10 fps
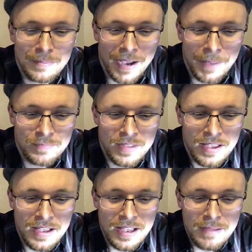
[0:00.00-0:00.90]
But
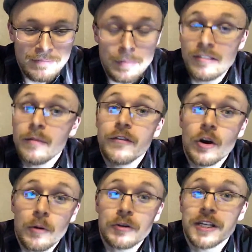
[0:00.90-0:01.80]
maybe some of you
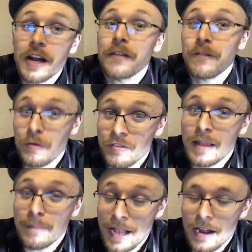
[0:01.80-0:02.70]
are approaching on a first
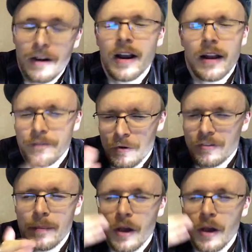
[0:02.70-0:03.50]
name or not first name,